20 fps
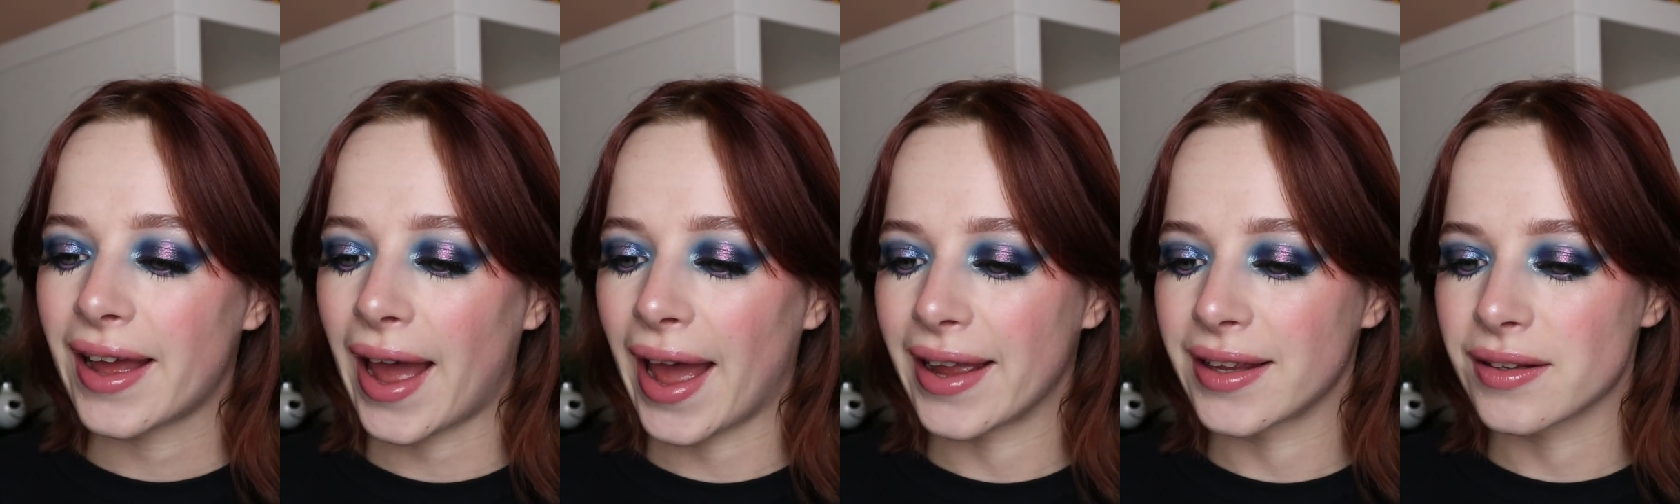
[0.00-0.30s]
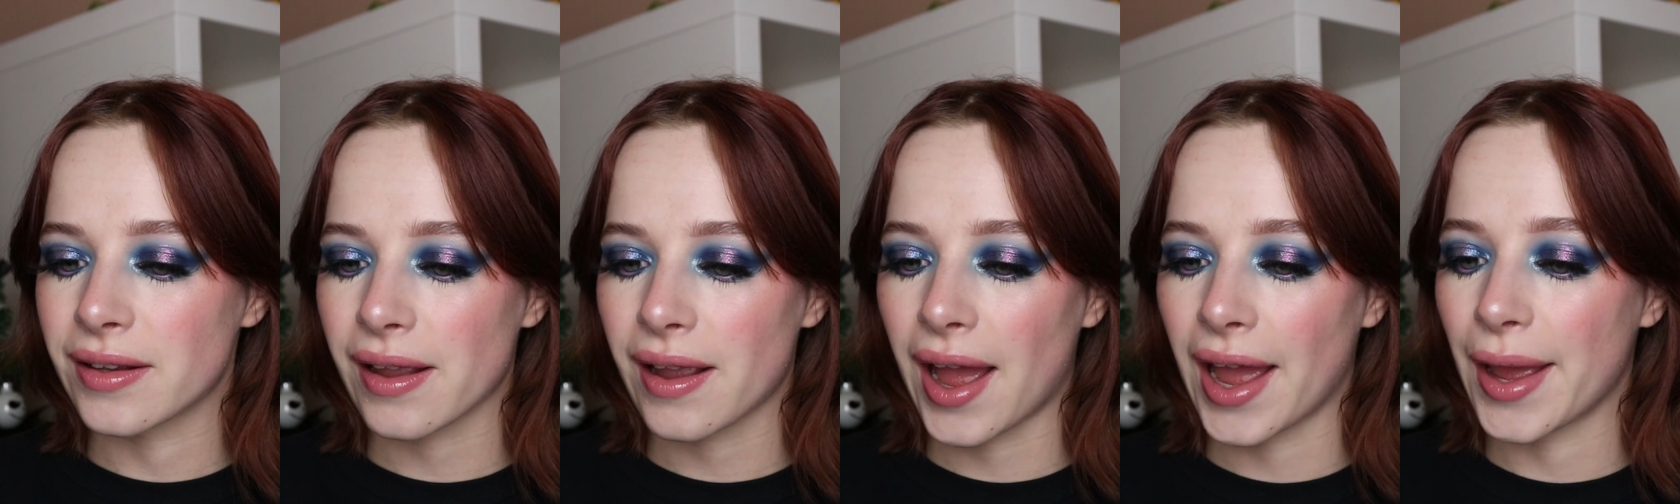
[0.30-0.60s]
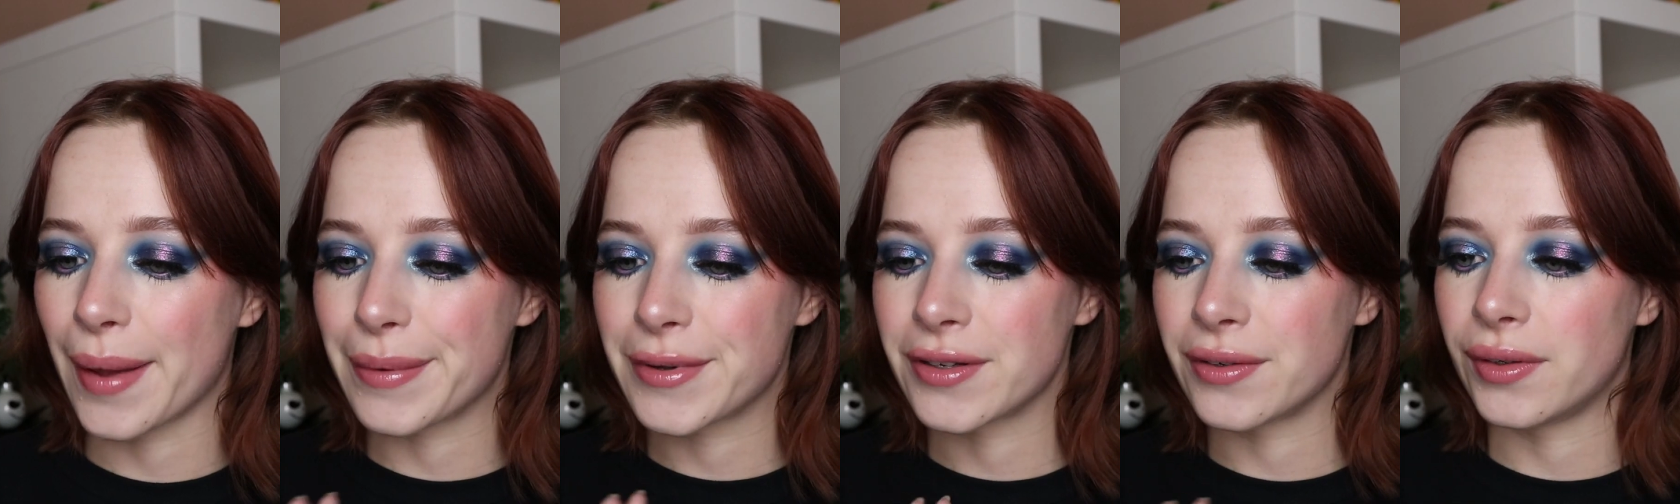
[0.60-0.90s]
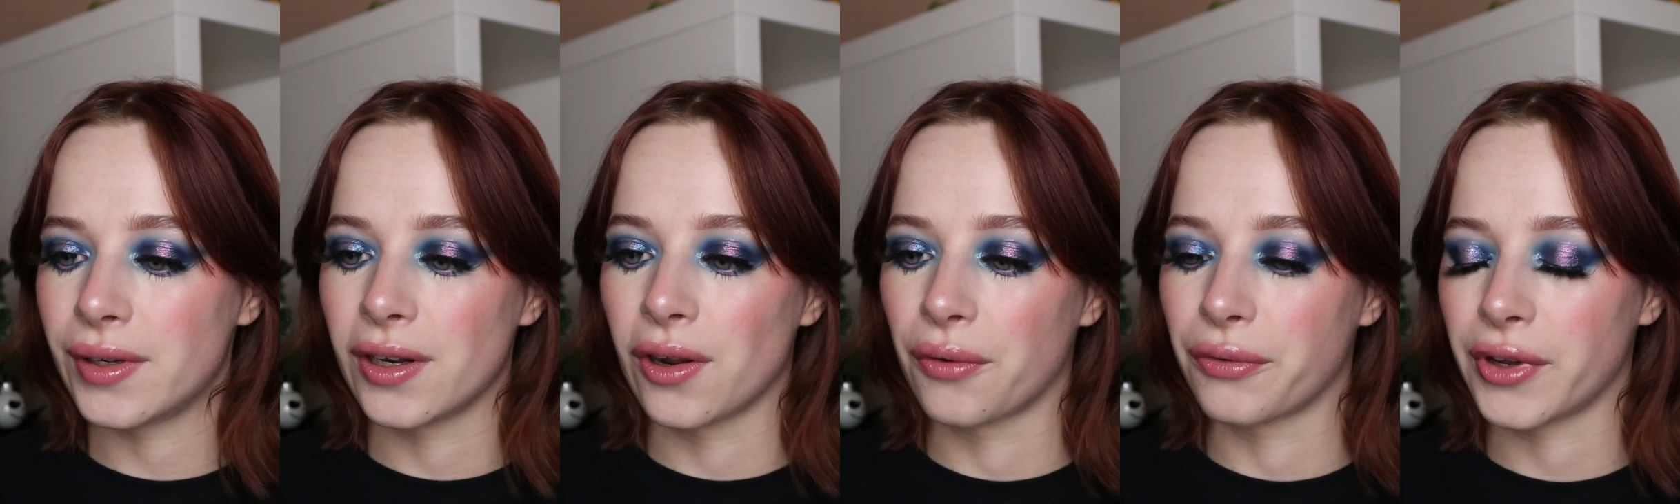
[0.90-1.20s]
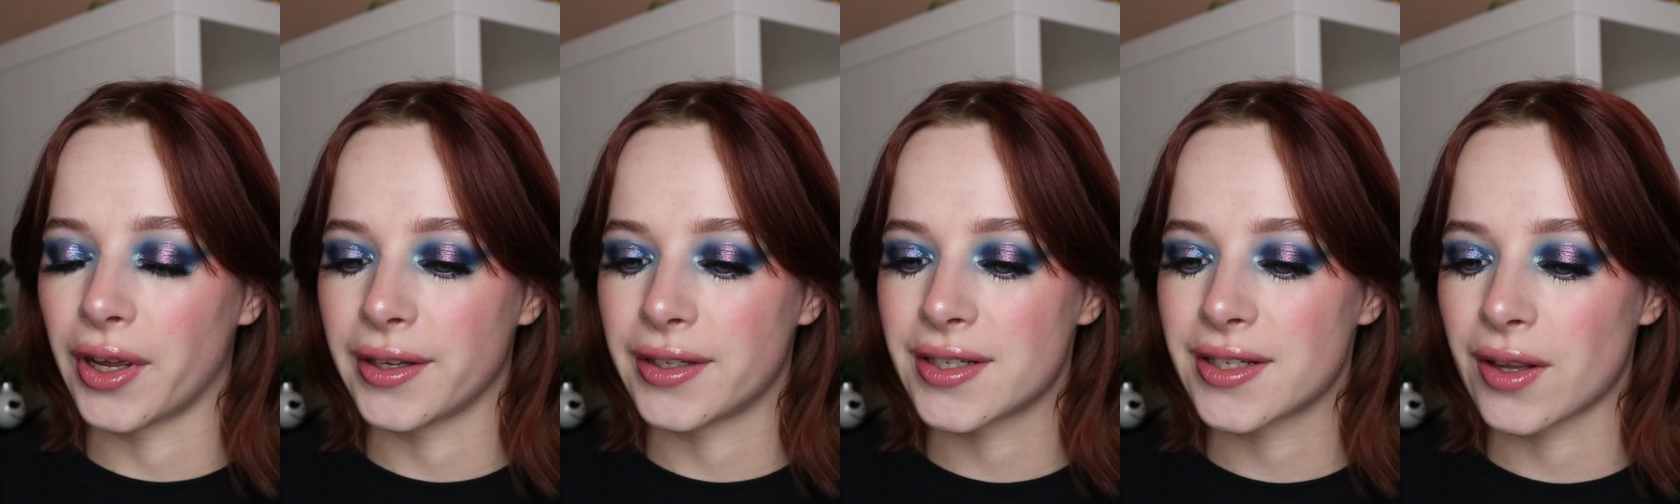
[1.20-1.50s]
and I absolutely love
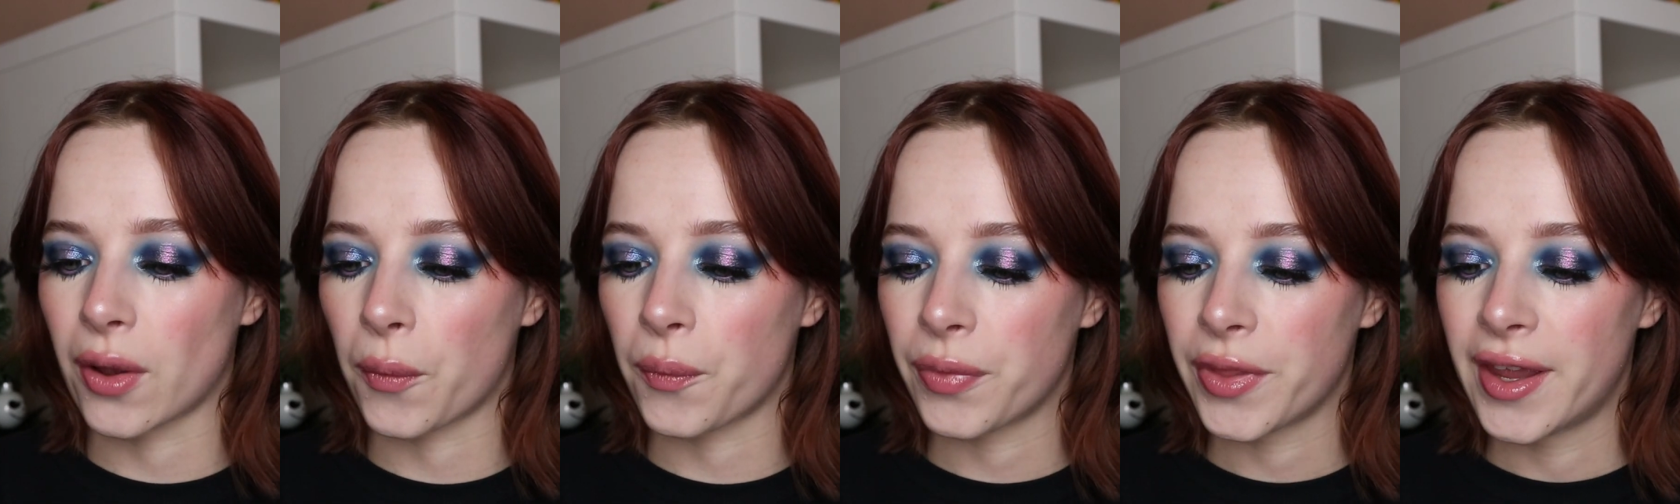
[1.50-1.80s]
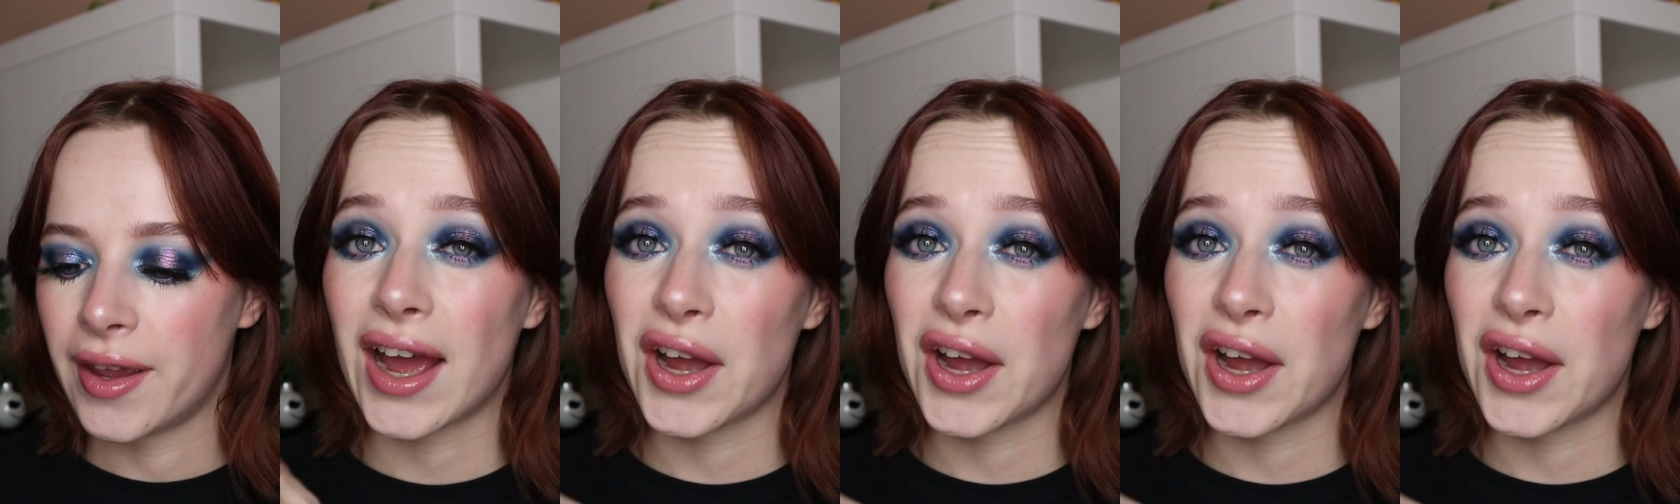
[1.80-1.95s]
it, so